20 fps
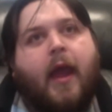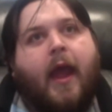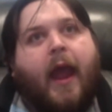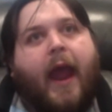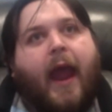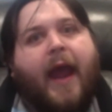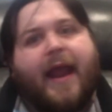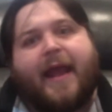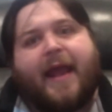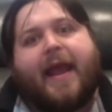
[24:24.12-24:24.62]

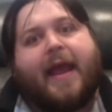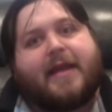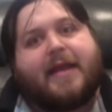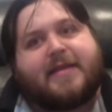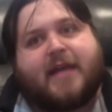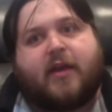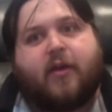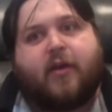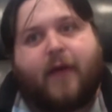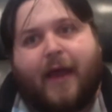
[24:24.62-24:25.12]
And I can't
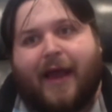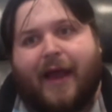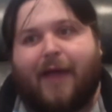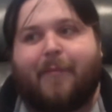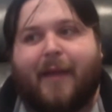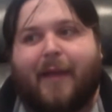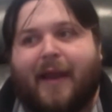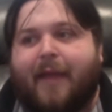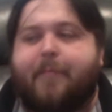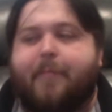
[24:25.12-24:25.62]
tell you how
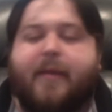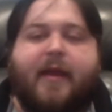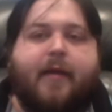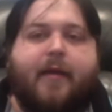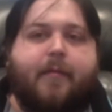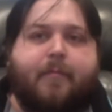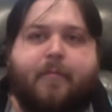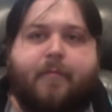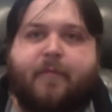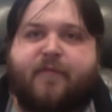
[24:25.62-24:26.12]
many, be
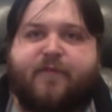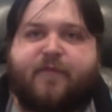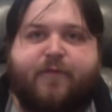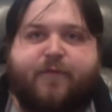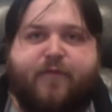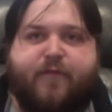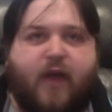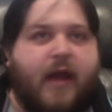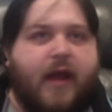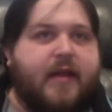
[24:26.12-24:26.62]
it
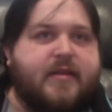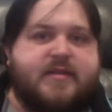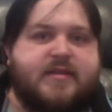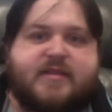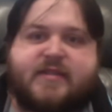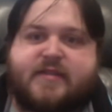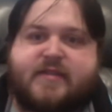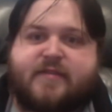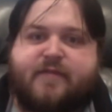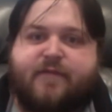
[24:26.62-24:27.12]

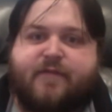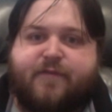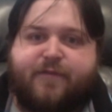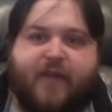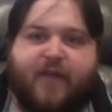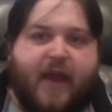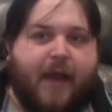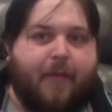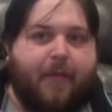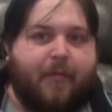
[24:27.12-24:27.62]
friends,
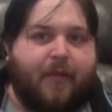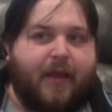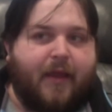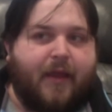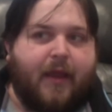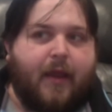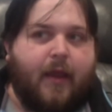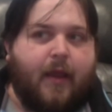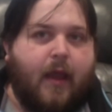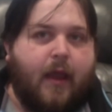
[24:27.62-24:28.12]

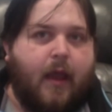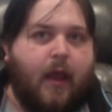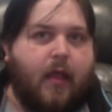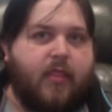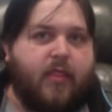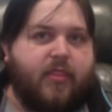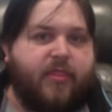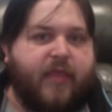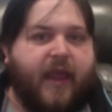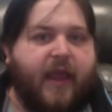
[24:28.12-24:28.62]
family,
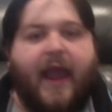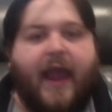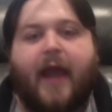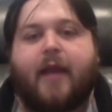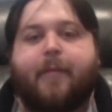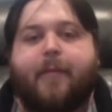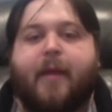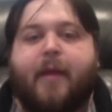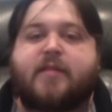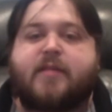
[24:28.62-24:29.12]
they hand it
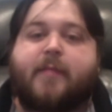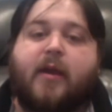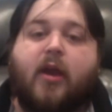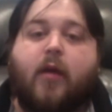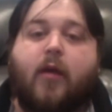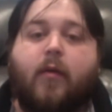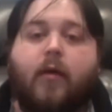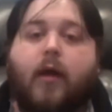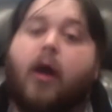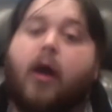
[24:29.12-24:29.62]
back to me and go,
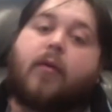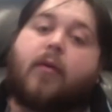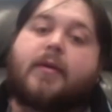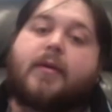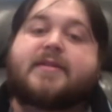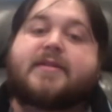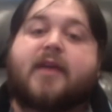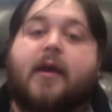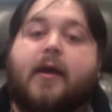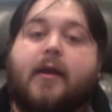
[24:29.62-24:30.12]
oh, it's
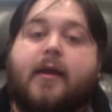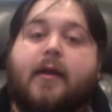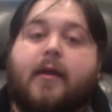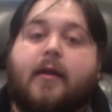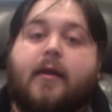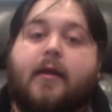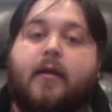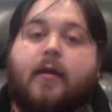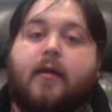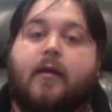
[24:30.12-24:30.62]
good.
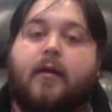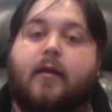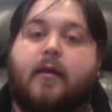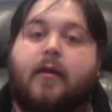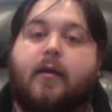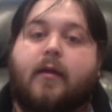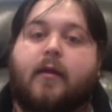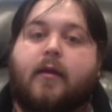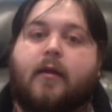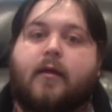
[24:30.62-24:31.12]

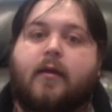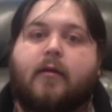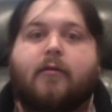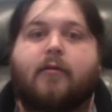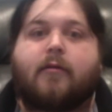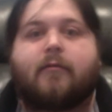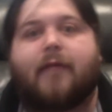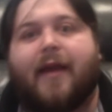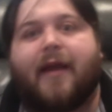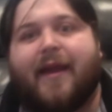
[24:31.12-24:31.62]

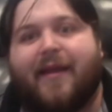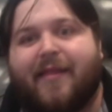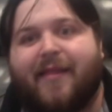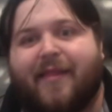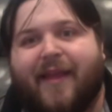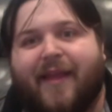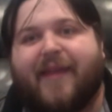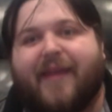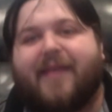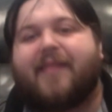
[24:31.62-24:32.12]
Right?
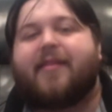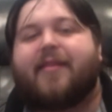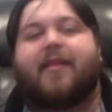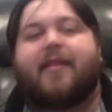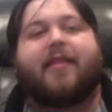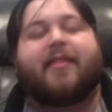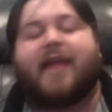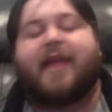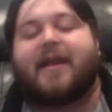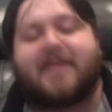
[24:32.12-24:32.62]
Like,
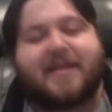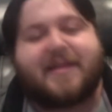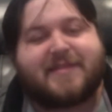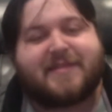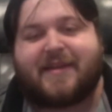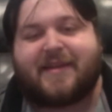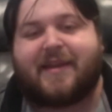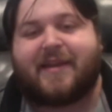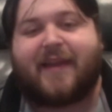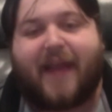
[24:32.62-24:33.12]
that
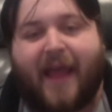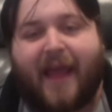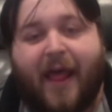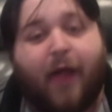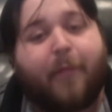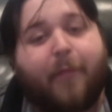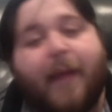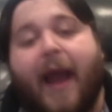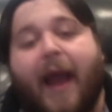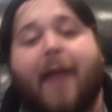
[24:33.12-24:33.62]
doesn't
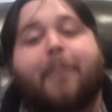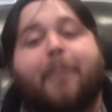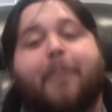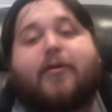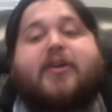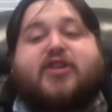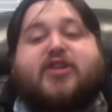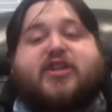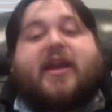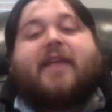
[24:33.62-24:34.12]
help me. I
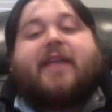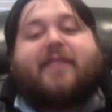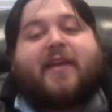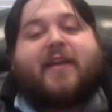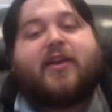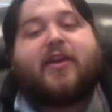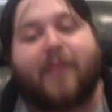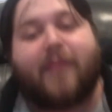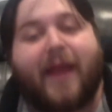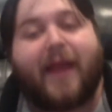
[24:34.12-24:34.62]
appreciate
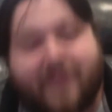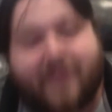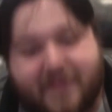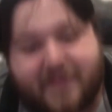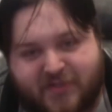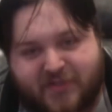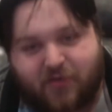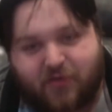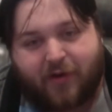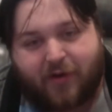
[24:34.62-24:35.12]
that you like the
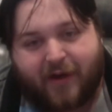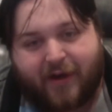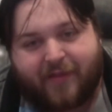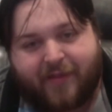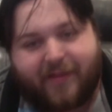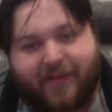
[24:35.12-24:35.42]
story.